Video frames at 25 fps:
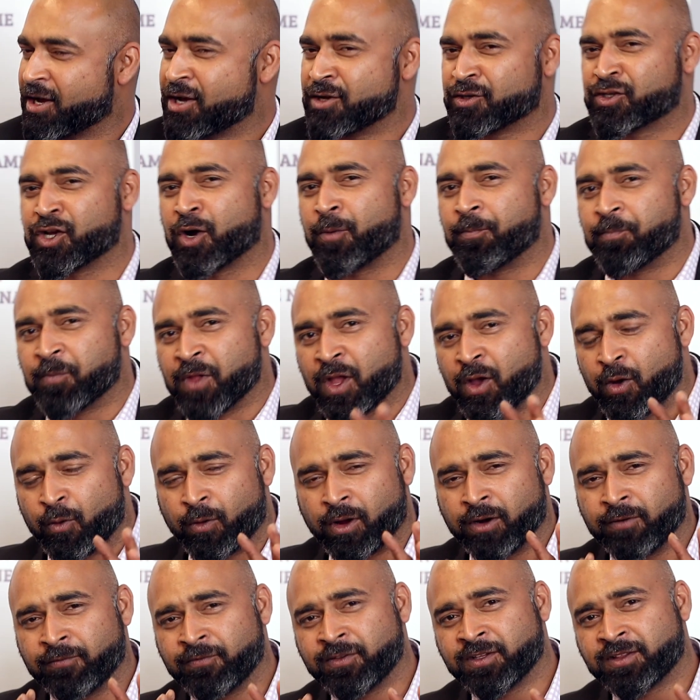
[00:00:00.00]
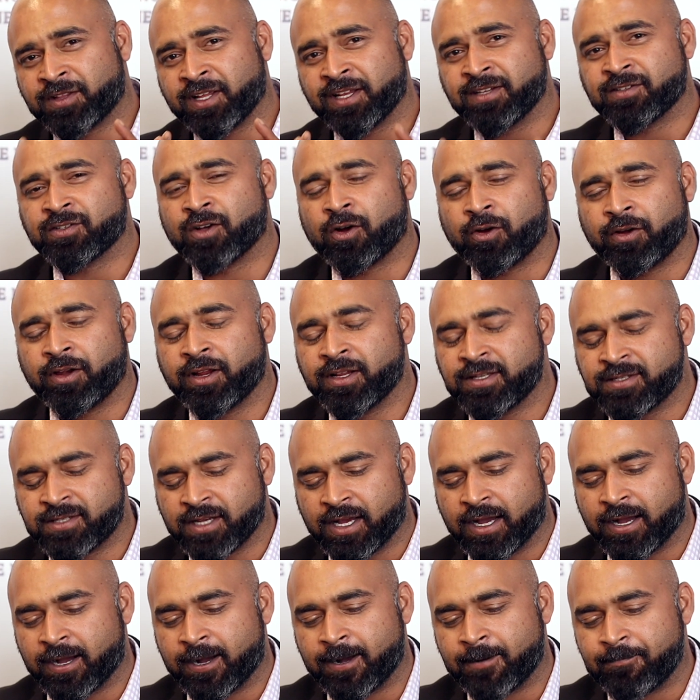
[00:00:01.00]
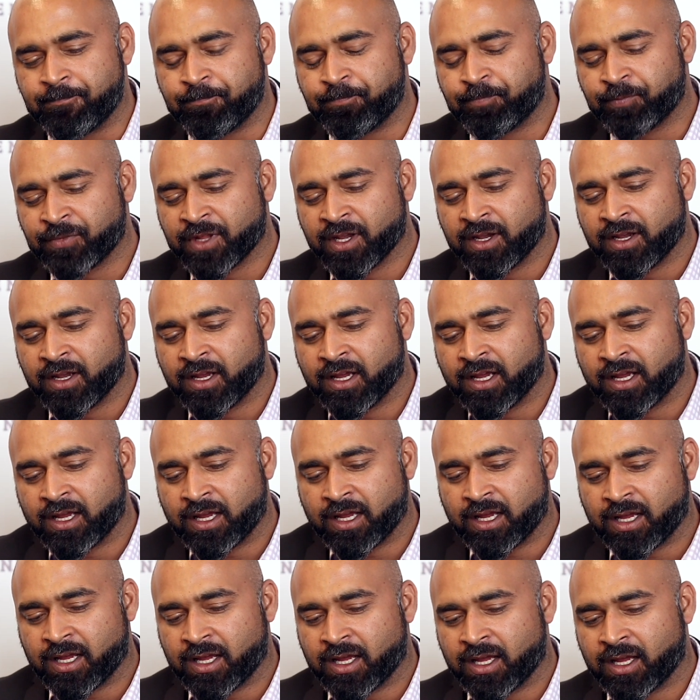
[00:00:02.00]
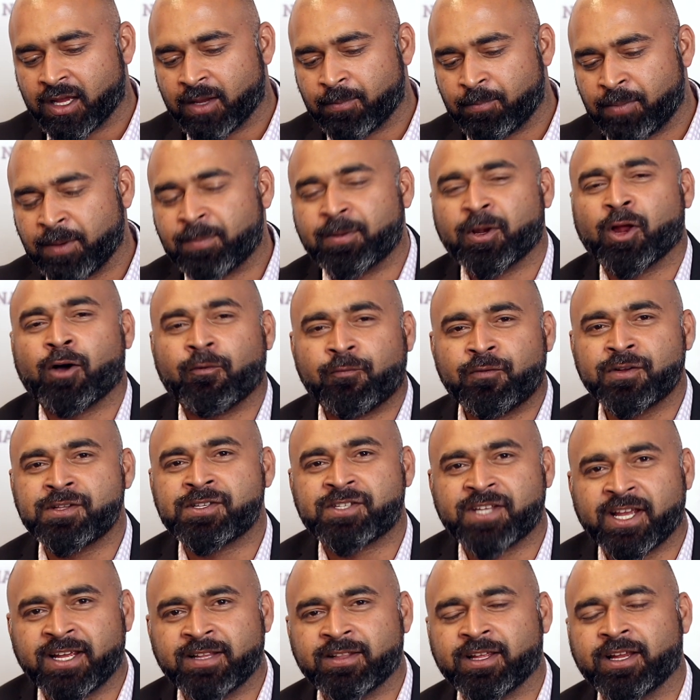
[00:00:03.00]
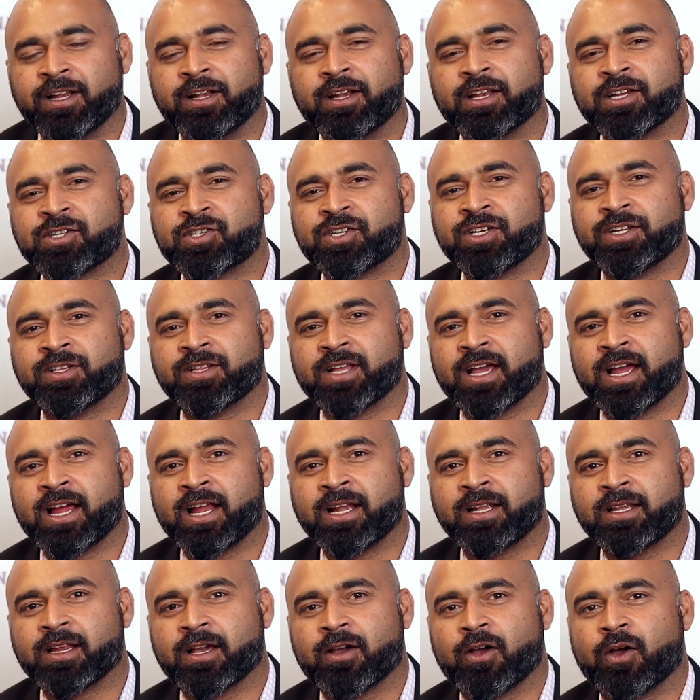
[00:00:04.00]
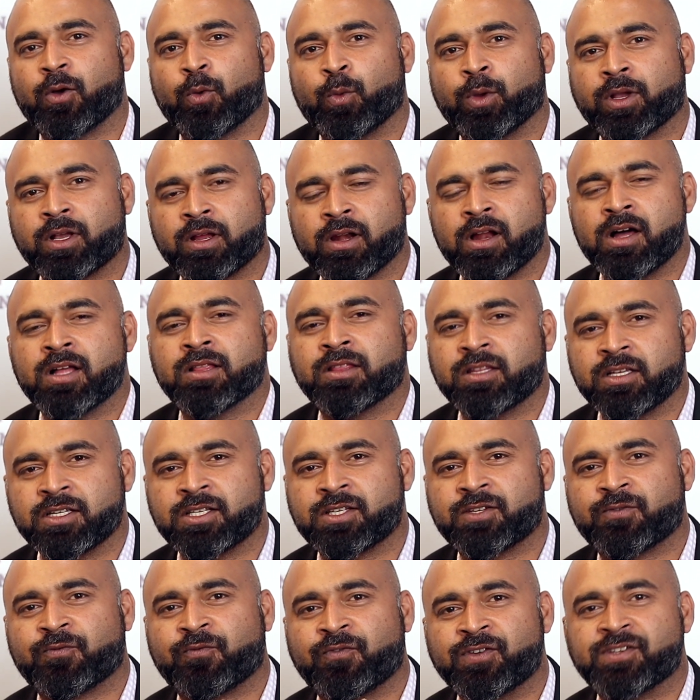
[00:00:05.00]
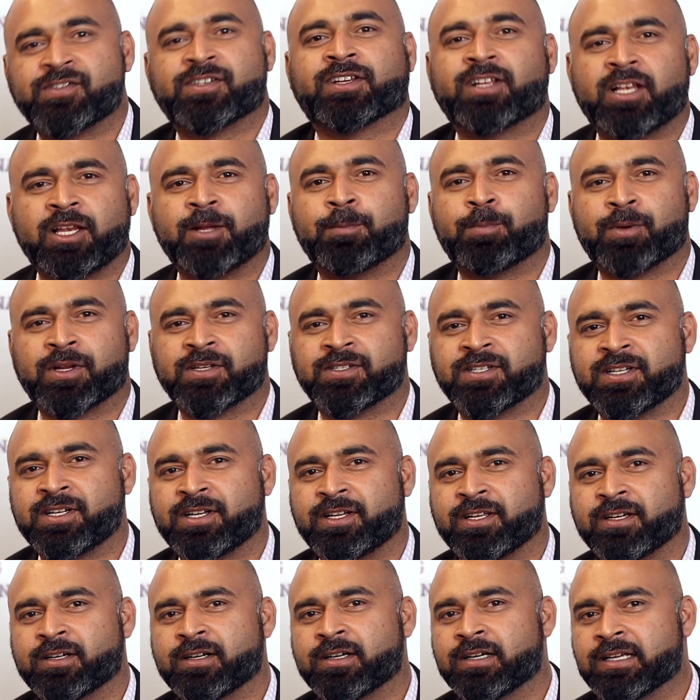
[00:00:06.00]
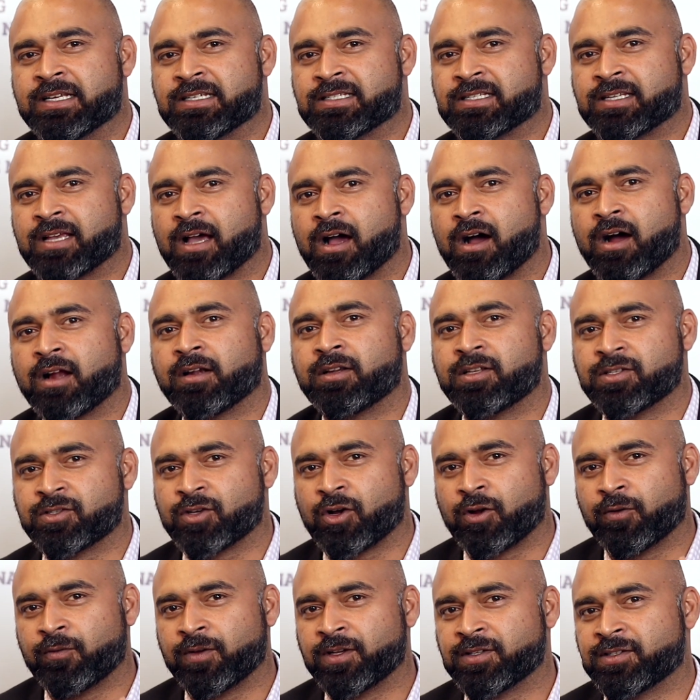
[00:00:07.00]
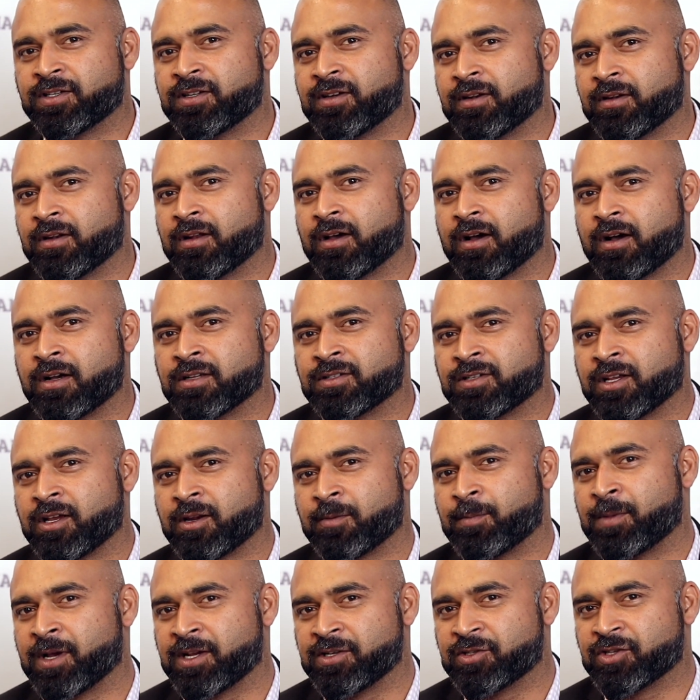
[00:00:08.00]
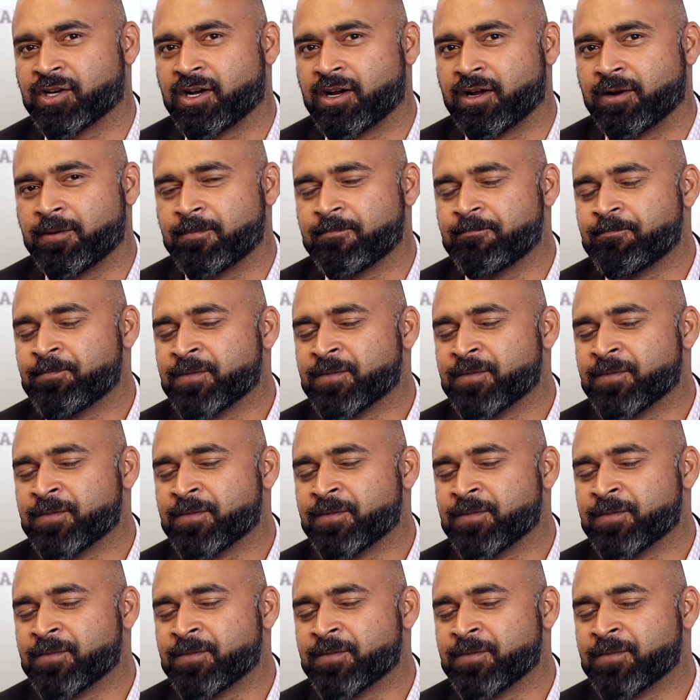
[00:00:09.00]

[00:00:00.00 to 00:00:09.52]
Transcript: So one of the things, audience, uh, people often say in the industry that Vikrant is physically present here. His heart is always in Azerbaijan.